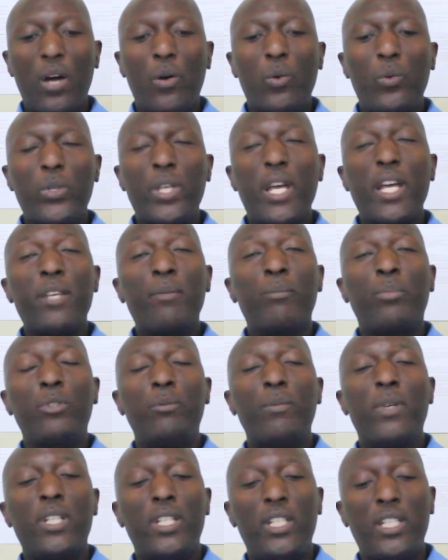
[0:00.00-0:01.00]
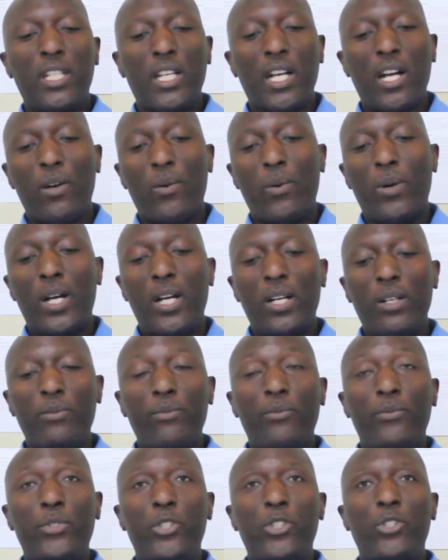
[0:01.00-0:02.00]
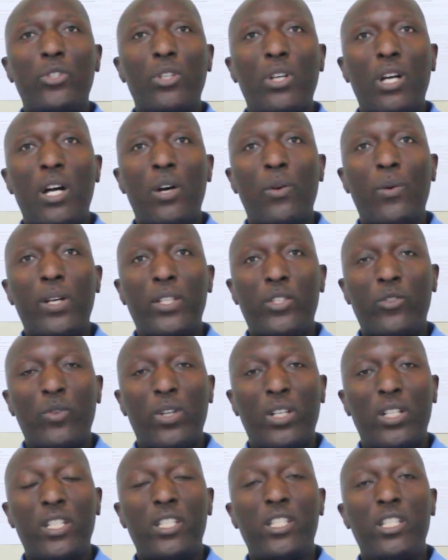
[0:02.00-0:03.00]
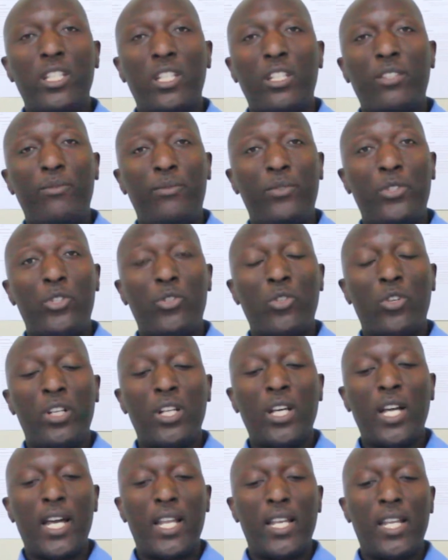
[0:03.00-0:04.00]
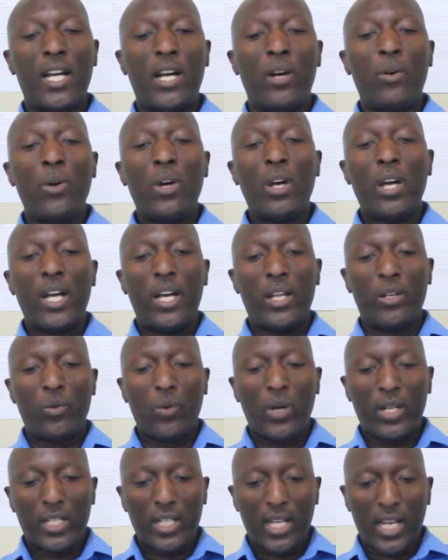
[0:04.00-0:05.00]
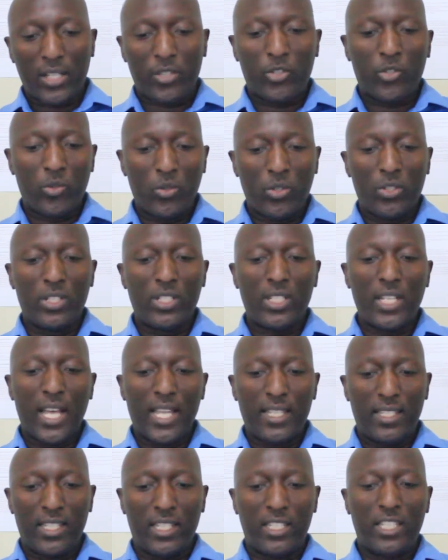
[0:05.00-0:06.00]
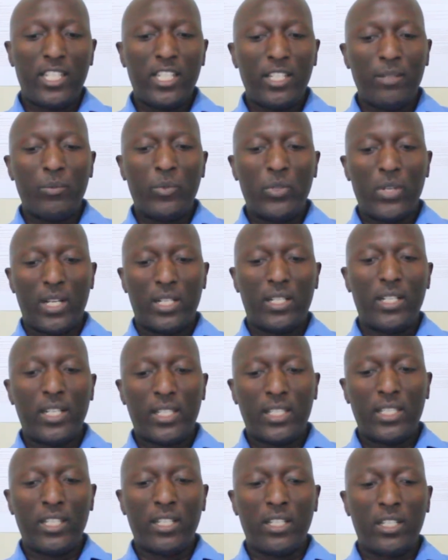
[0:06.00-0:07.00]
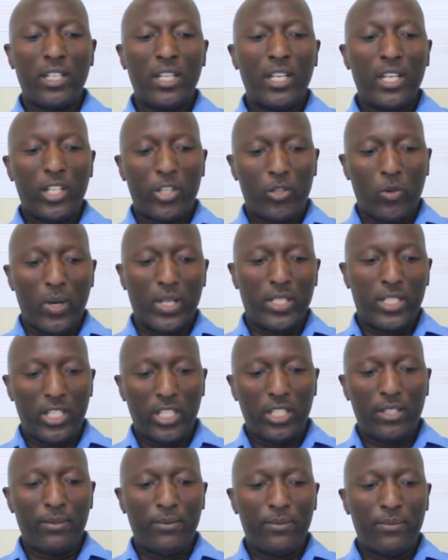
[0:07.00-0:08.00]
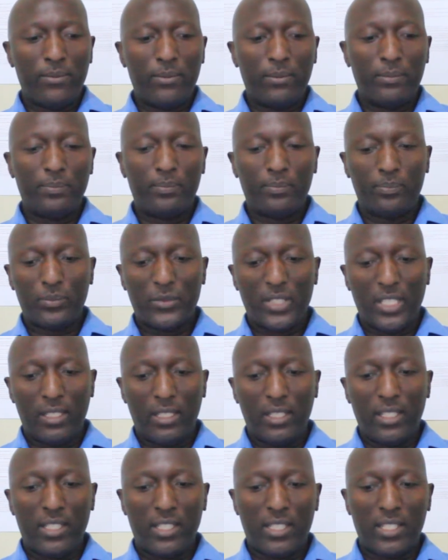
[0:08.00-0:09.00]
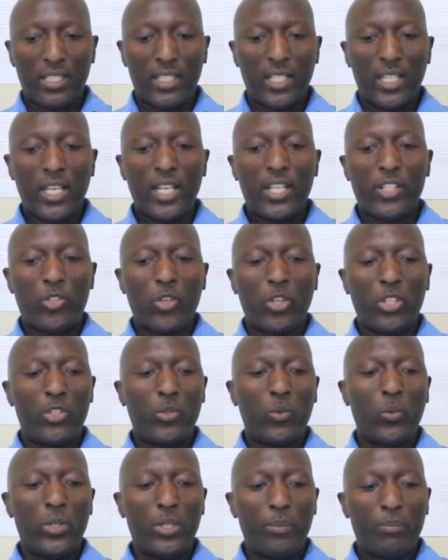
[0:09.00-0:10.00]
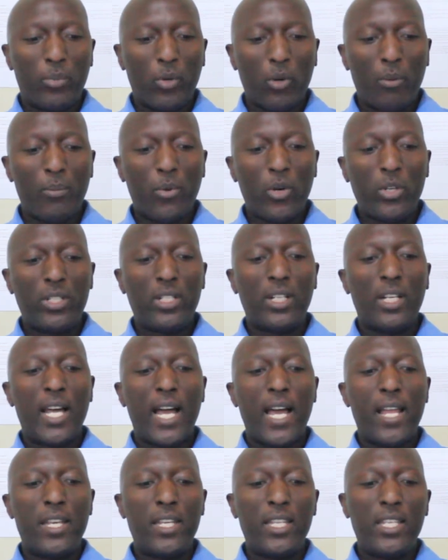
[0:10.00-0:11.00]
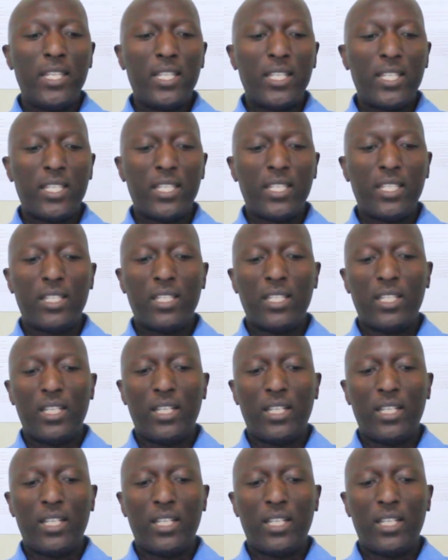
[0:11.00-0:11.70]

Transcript: how we are implementing our vision, our strategic vision, and what actions as a team we are taking to achieve this. So it will promote learning,